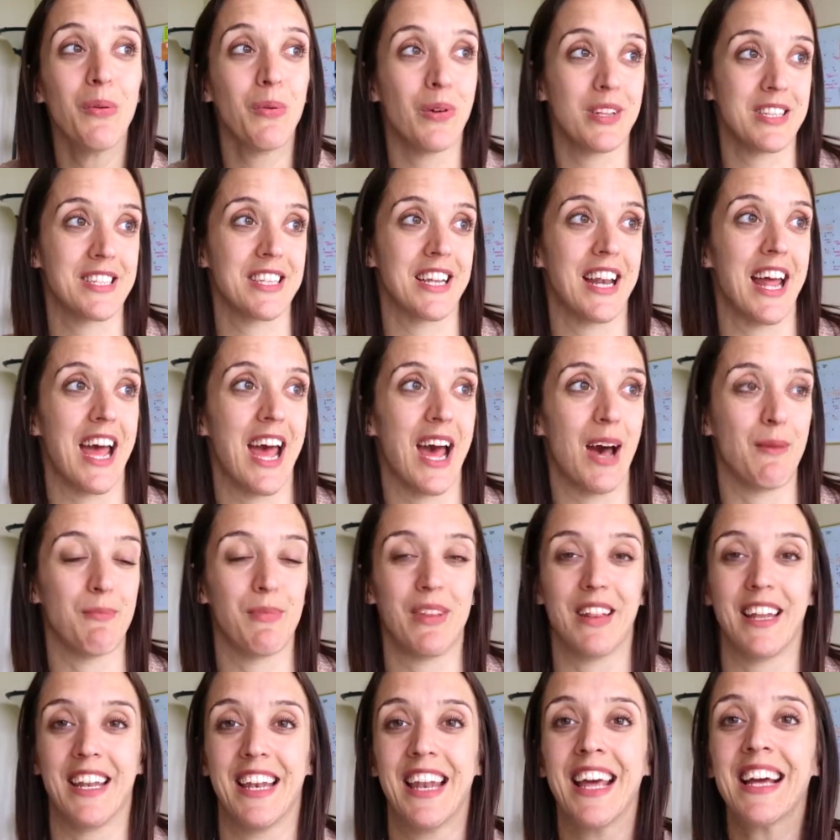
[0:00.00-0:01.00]
What's gonna
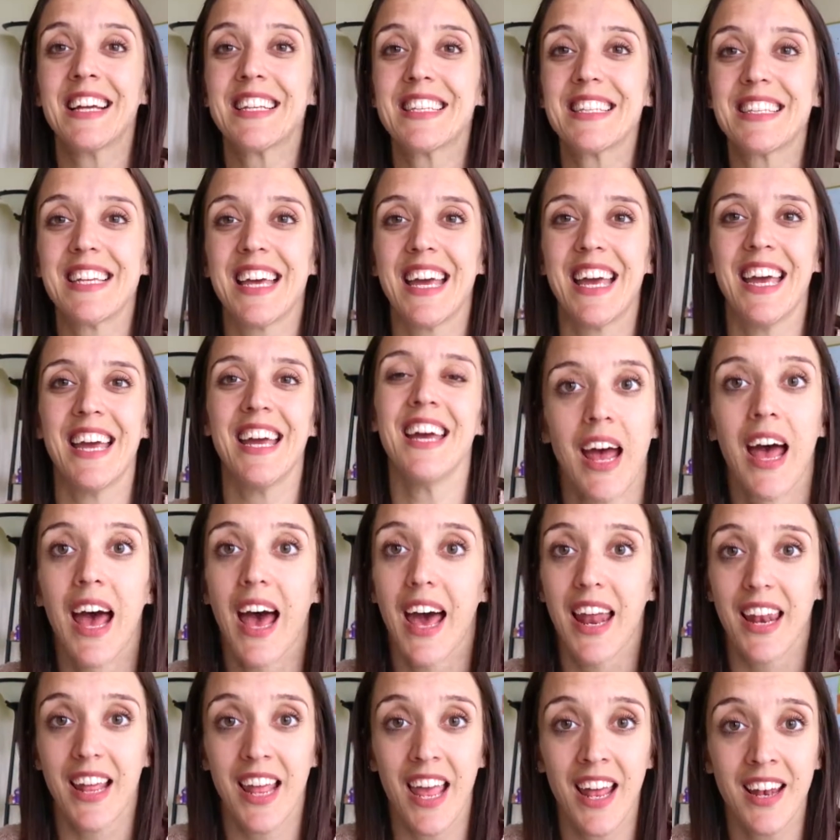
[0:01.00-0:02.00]
happen the next day?
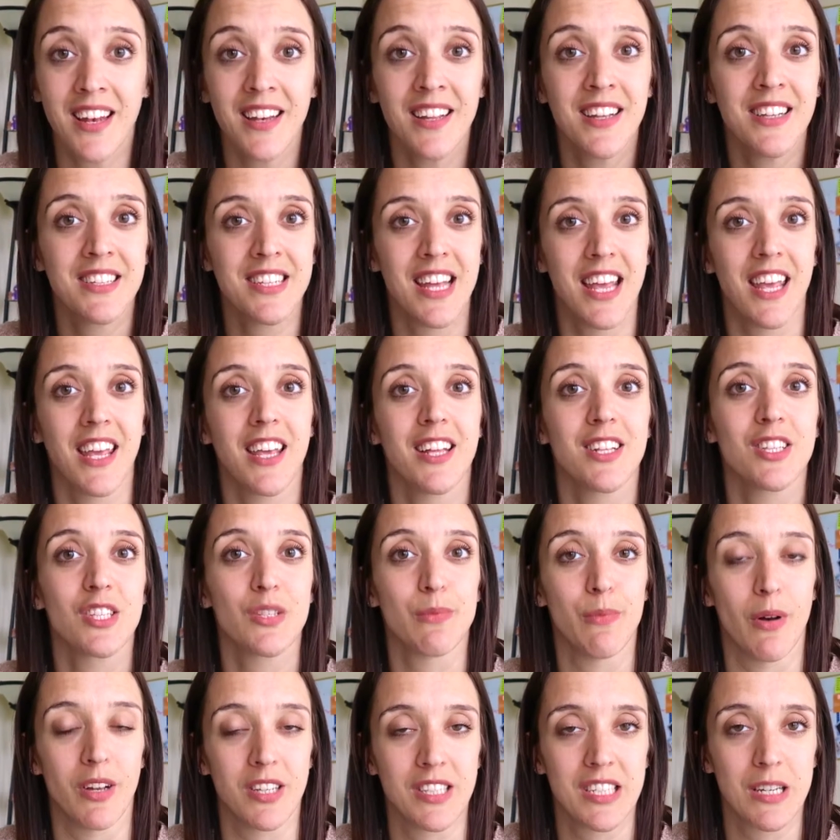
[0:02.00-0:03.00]
And again, taking it
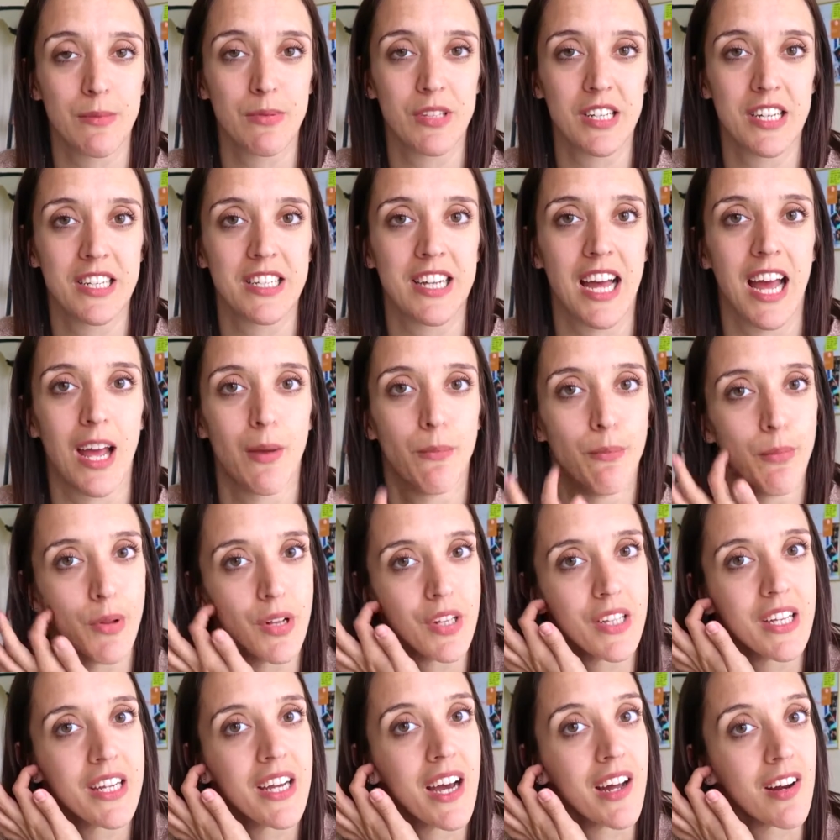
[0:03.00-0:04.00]
small steps at a time,
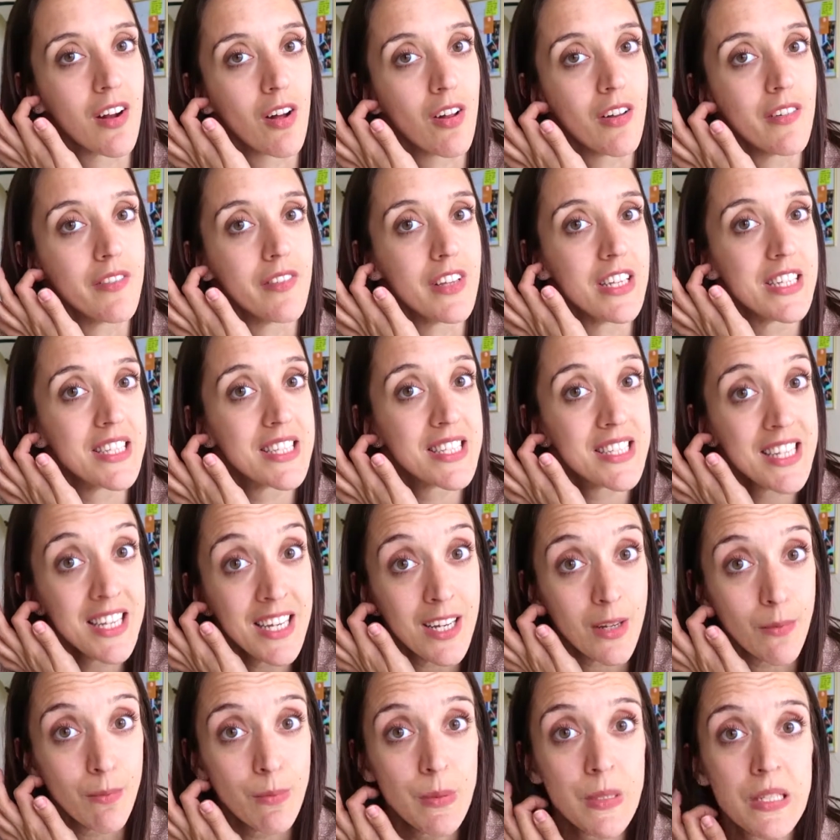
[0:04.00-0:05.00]
building on all of these
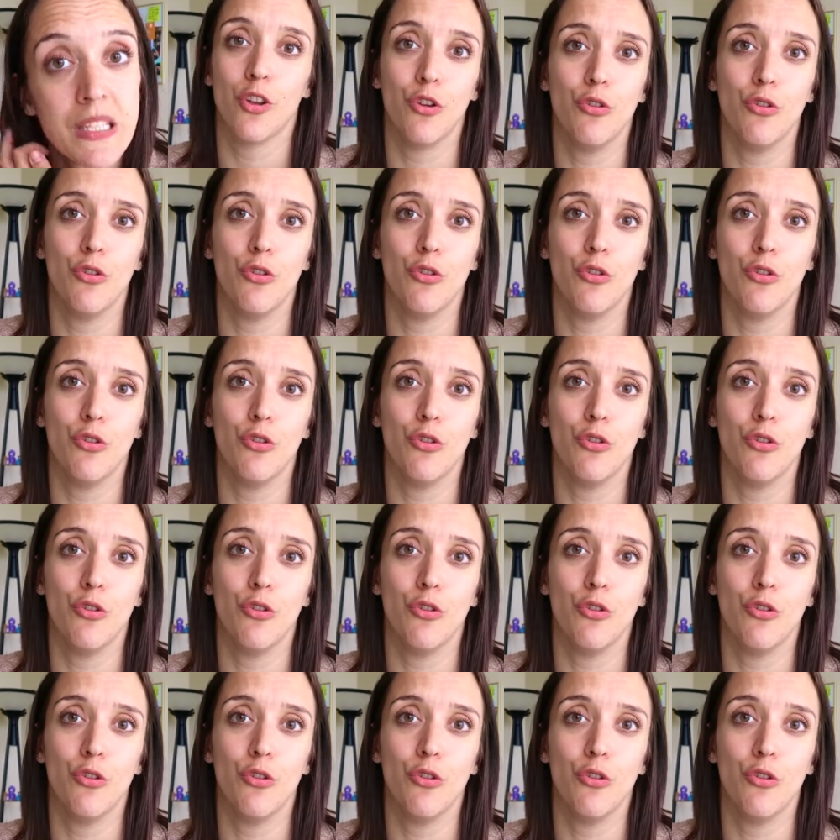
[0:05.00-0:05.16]
tips.